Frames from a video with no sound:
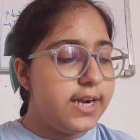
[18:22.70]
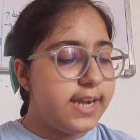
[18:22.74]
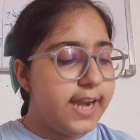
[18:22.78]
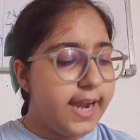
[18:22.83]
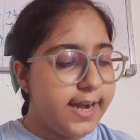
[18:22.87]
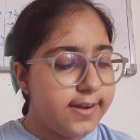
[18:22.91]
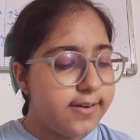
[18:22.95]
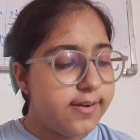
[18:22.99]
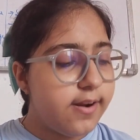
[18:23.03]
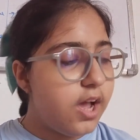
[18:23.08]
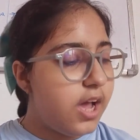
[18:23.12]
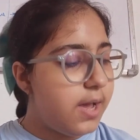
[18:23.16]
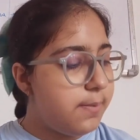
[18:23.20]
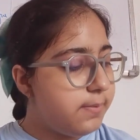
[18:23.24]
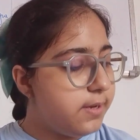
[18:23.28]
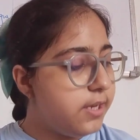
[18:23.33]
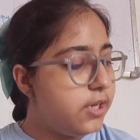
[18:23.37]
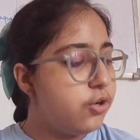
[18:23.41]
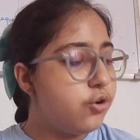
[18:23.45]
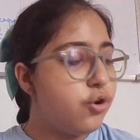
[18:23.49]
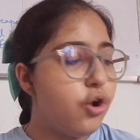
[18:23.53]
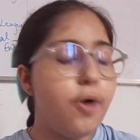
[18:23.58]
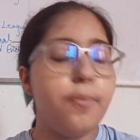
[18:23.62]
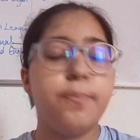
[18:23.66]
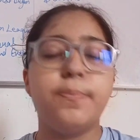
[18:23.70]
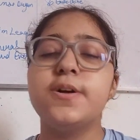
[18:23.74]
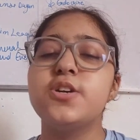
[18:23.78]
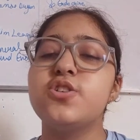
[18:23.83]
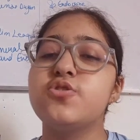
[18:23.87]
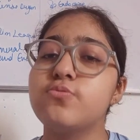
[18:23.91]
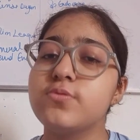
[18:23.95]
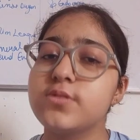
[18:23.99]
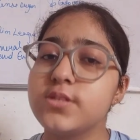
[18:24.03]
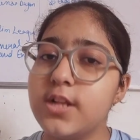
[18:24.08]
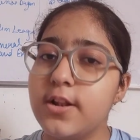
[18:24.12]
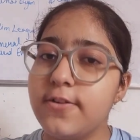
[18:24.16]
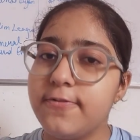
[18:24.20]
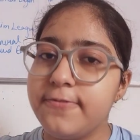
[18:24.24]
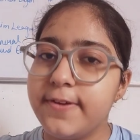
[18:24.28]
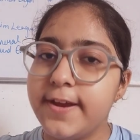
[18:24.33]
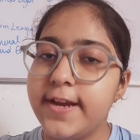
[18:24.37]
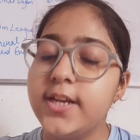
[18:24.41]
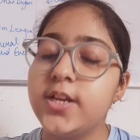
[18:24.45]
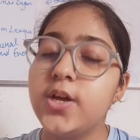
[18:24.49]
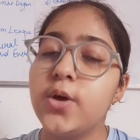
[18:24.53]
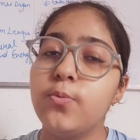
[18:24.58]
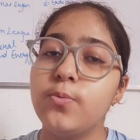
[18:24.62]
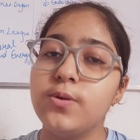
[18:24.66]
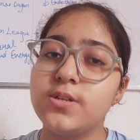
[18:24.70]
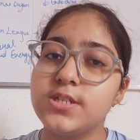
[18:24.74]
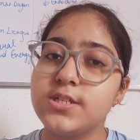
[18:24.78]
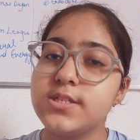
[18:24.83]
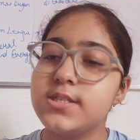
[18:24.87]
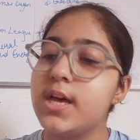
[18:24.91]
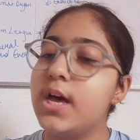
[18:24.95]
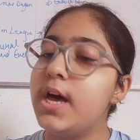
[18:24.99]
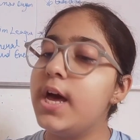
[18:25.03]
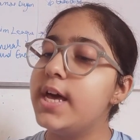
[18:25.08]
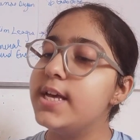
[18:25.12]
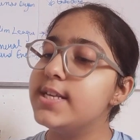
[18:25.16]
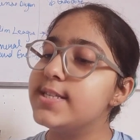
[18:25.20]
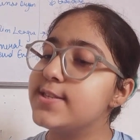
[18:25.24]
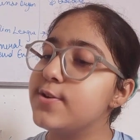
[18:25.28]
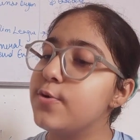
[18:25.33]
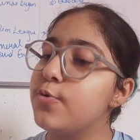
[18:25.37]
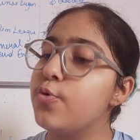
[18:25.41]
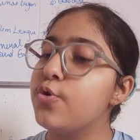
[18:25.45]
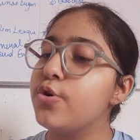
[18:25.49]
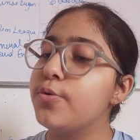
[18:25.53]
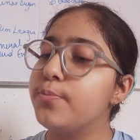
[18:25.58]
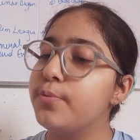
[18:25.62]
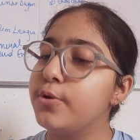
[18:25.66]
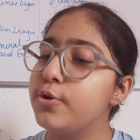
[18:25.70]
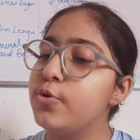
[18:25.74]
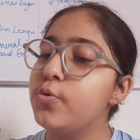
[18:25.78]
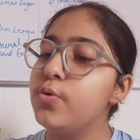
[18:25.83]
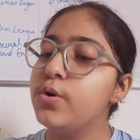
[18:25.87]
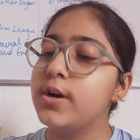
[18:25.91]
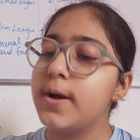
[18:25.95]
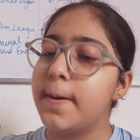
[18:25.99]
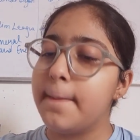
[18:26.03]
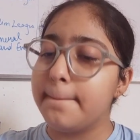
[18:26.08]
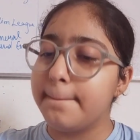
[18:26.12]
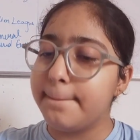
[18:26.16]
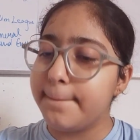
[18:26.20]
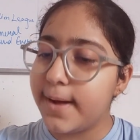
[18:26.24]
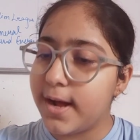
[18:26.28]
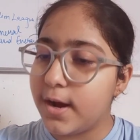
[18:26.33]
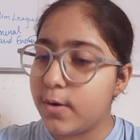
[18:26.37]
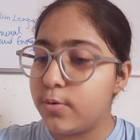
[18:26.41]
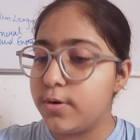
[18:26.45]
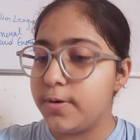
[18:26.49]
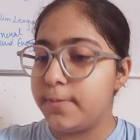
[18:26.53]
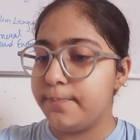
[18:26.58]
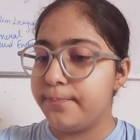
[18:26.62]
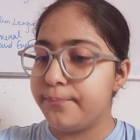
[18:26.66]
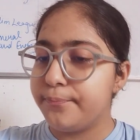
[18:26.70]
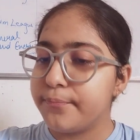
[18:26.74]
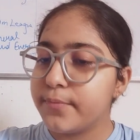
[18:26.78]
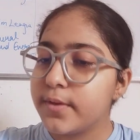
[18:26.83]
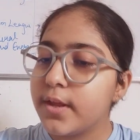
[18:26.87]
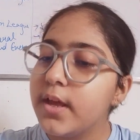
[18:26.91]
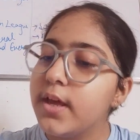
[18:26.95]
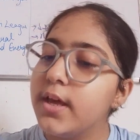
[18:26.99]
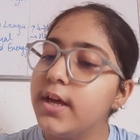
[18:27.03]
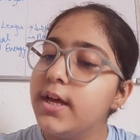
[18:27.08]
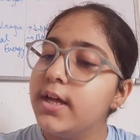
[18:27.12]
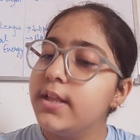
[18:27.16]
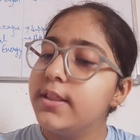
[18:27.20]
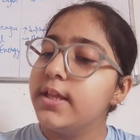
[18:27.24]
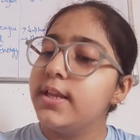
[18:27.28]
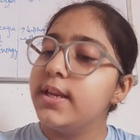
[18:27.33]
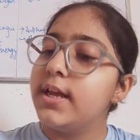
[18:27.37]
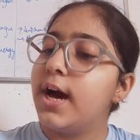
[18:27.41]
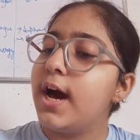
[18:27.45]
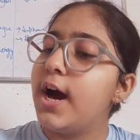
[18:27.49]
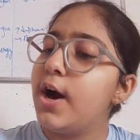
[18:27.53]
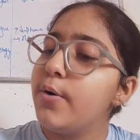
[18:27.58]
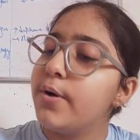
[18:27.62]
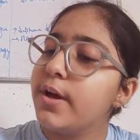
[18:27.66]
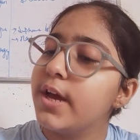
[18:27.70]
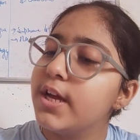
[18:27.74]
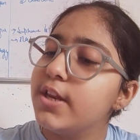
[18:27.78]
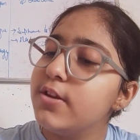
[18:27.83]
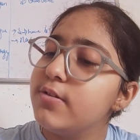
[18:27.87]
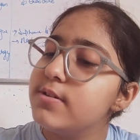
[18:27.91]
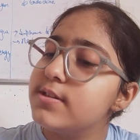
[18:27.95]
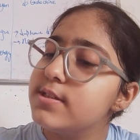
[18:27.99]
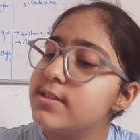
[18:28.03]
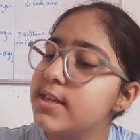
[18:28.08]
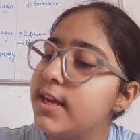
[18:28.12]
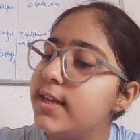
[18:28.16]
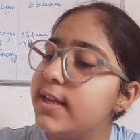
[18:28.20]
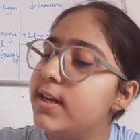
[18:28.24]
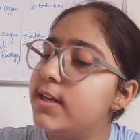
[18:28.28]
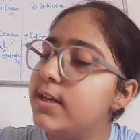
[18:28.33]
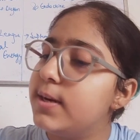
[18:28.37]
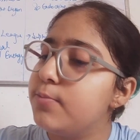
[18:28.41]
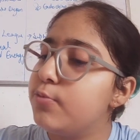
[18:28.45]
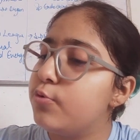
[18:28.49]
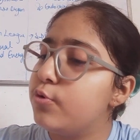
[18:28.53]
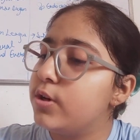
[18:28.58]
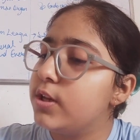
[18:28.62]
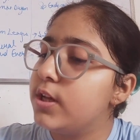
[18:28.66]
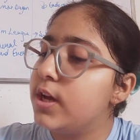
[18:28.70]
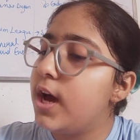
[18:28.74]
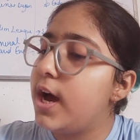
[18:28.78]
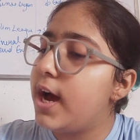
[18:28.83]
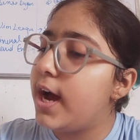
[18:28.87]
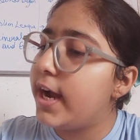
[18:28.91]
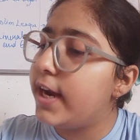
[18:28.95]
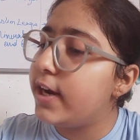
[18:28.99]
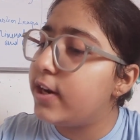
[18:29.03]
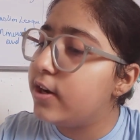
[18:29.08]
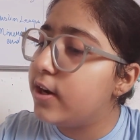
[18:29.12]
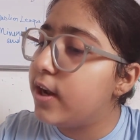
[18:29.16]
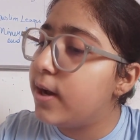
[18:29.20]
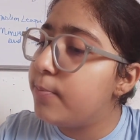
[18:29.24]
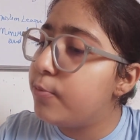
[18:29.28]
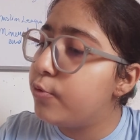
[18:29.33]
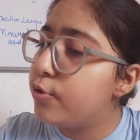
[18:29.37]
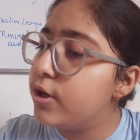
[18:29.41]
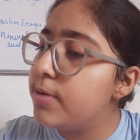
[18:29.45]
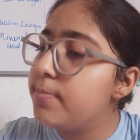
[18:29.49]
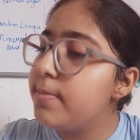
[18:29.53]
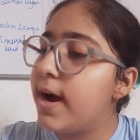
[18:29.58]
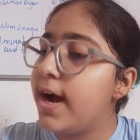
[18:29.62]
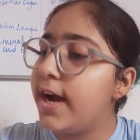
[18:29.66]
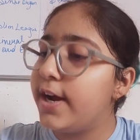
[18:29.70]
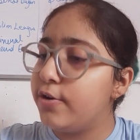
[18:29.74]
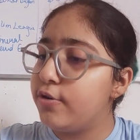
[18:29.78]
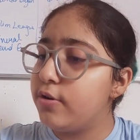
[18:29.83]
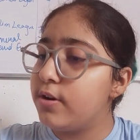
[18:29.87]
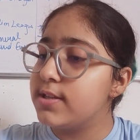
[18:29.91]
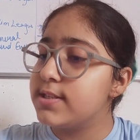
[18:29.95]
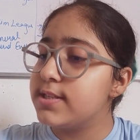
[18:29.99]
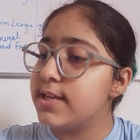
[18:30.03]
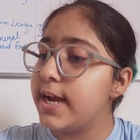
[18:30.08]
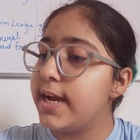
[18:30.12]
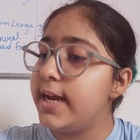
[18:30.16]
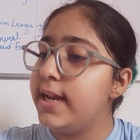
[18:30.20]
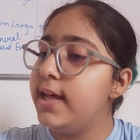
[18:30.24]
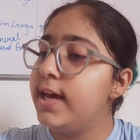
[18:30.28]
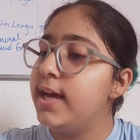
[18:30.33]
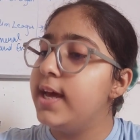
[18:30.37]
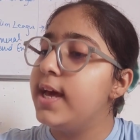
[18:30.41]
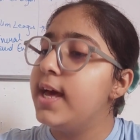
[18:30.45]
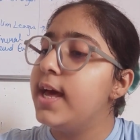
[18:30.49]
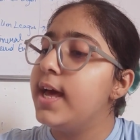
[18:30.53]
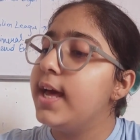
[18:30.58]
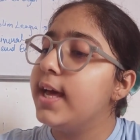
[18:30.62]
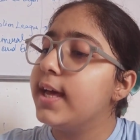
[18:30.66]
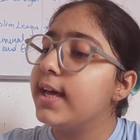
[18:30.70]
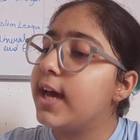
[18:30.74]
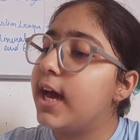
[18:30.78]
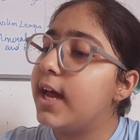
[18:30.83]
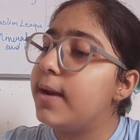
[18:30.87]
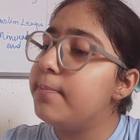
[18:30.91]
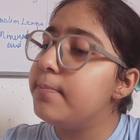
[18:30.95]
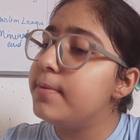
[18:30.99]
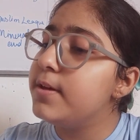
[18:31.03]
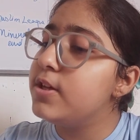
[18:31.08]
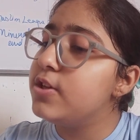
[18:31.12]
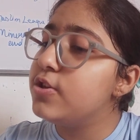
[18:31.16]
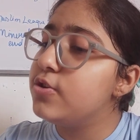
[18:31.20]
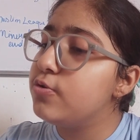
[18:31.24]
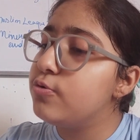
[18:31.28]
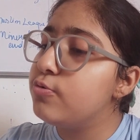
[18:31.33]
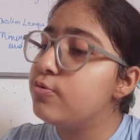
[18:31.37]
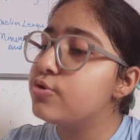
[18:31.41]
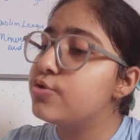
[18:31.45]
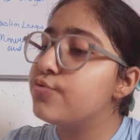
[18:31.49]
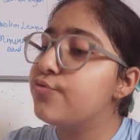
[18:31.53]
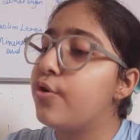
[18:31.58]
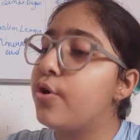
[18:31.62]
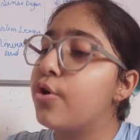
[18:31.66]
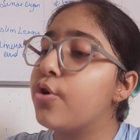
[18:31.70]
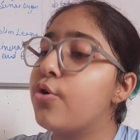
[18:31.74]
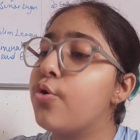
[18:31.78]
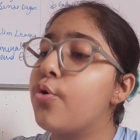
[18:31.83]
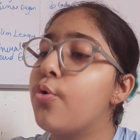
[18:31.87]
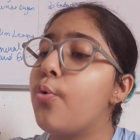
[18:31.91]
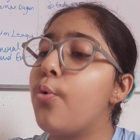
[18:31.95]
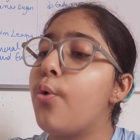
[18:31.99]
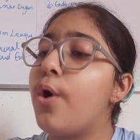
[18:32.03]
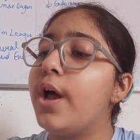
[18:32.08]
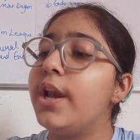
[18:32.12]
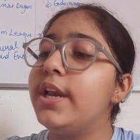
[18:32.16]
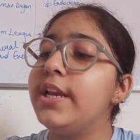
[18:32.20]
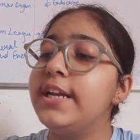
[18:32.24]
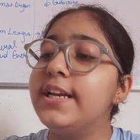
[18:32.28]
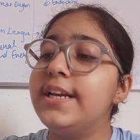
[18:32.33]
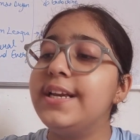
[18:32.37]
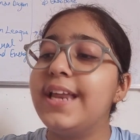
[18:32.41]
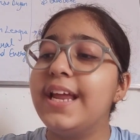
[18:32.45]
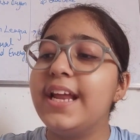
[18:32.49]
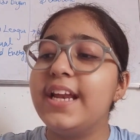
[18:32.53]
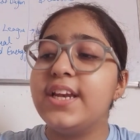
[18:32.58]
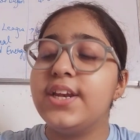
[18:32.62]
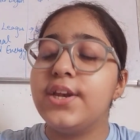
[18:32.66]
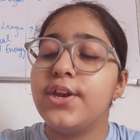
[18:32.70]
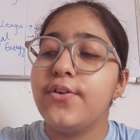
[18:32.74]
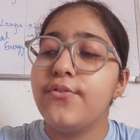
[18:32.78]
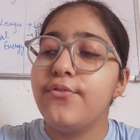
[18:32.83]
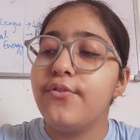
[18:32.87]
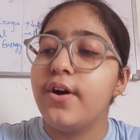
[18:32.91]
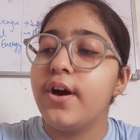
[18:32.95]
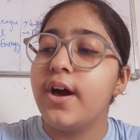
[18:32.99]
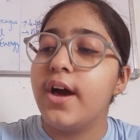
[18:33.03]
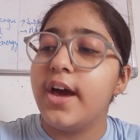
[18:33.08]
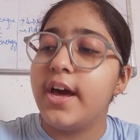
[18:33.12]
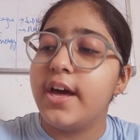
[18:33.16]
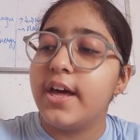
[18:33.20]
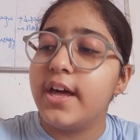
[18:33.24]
tetraamine copper 2 sulfate, which is a azure blue compound. Then how can you say that ammonium hydroxide can be used for qualitative